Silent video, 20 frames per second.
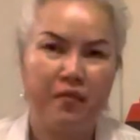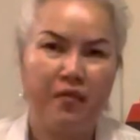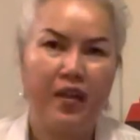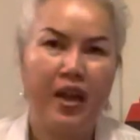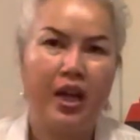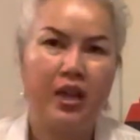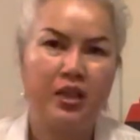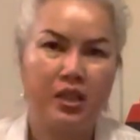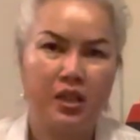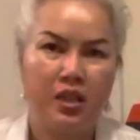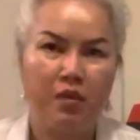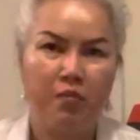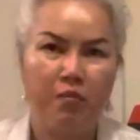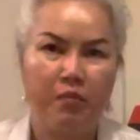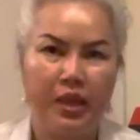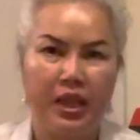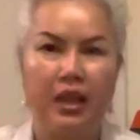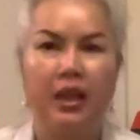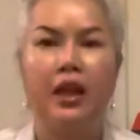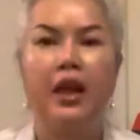where is the
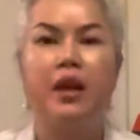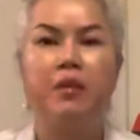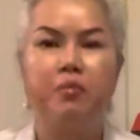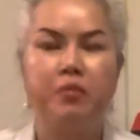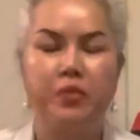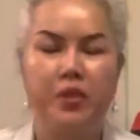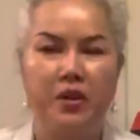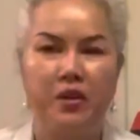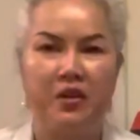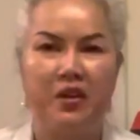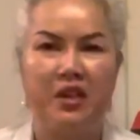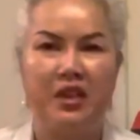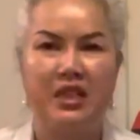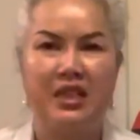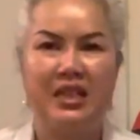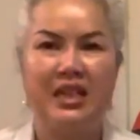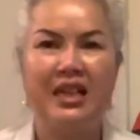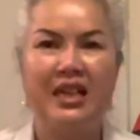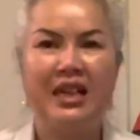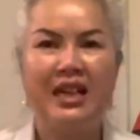big temple is.
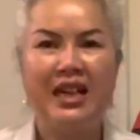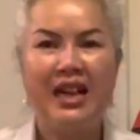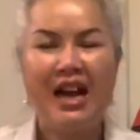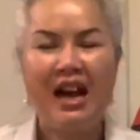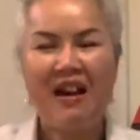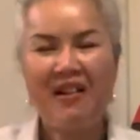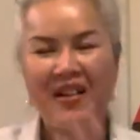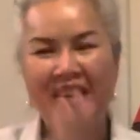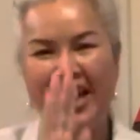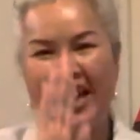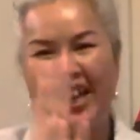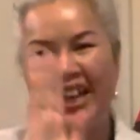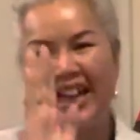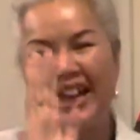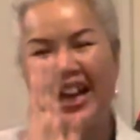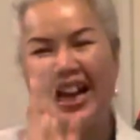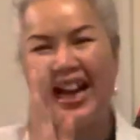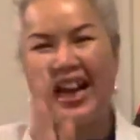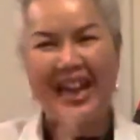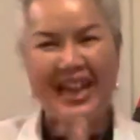Okay
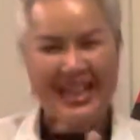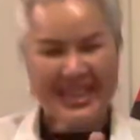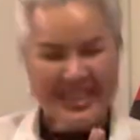guys,